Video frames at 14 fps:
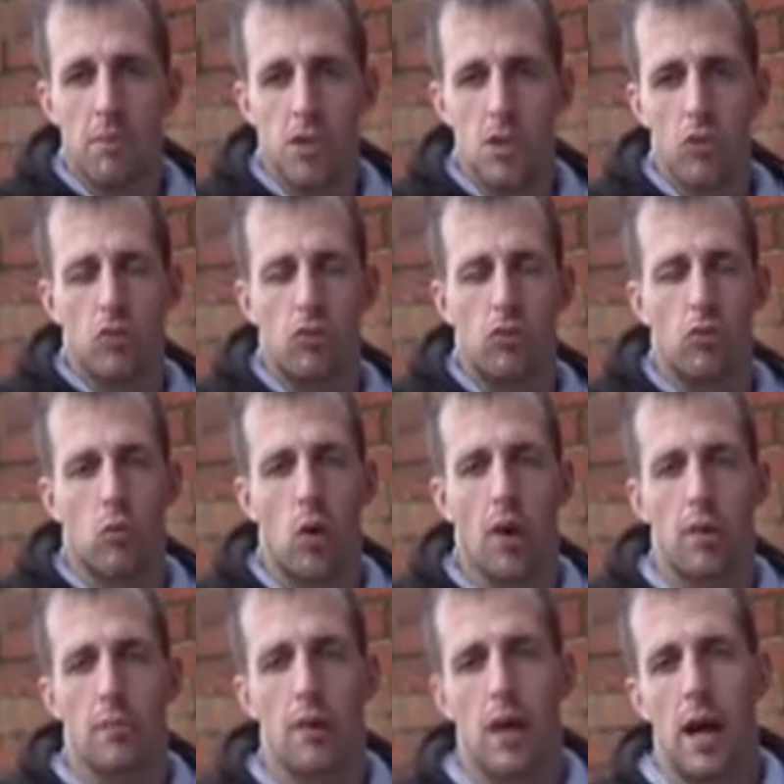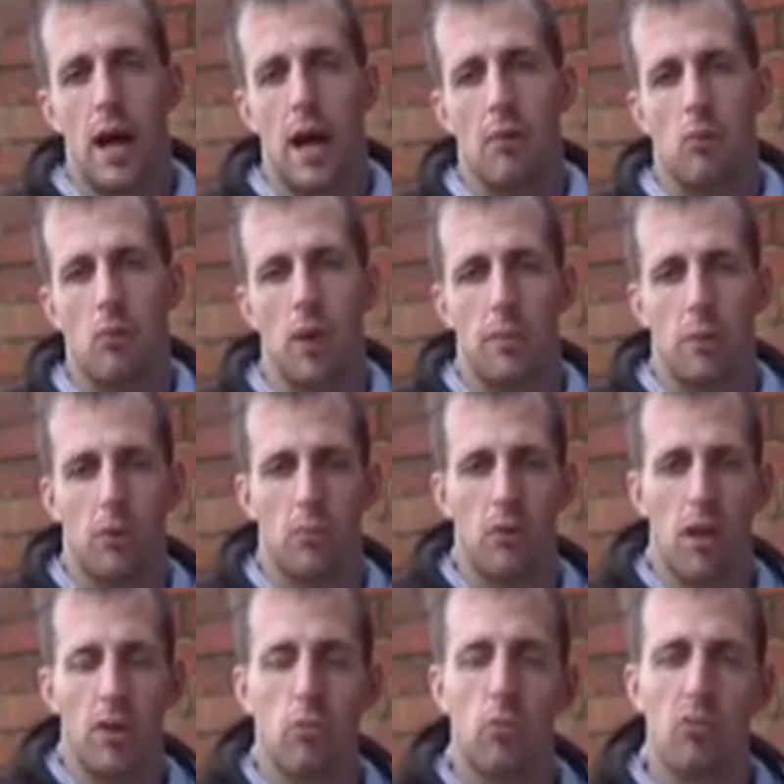Be sure to subscribe and we'll keep you
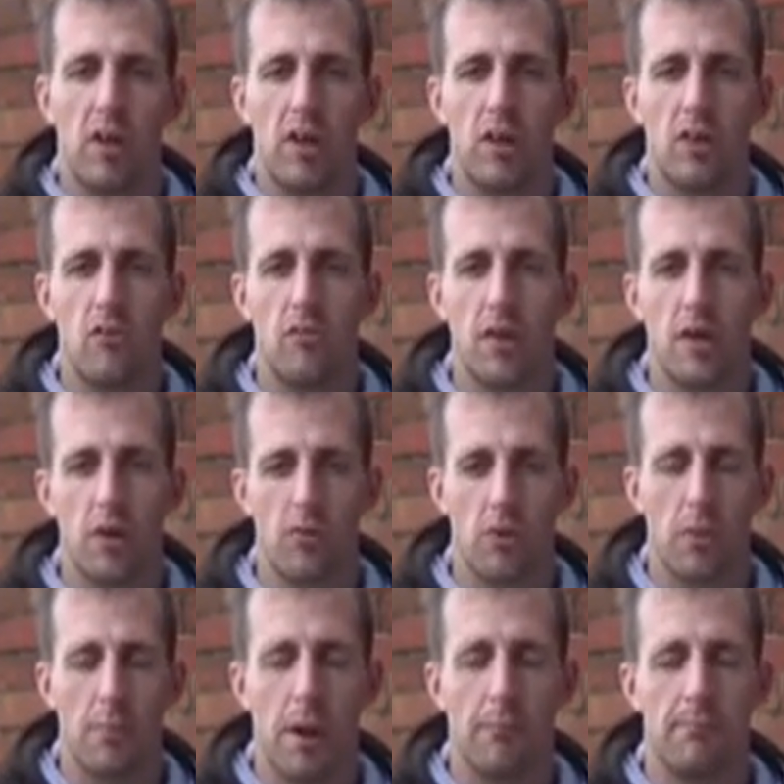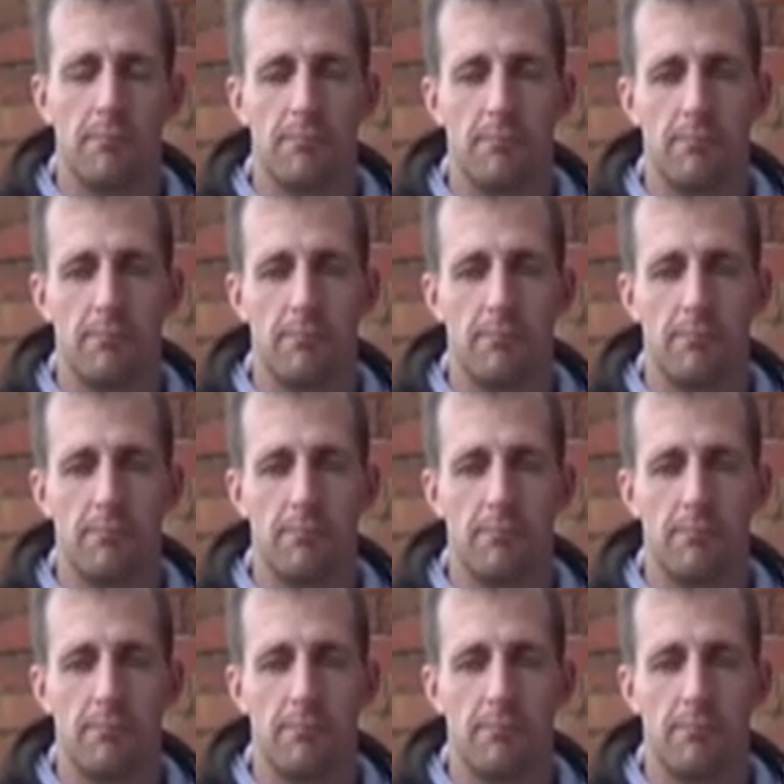updated with any new videos that come out.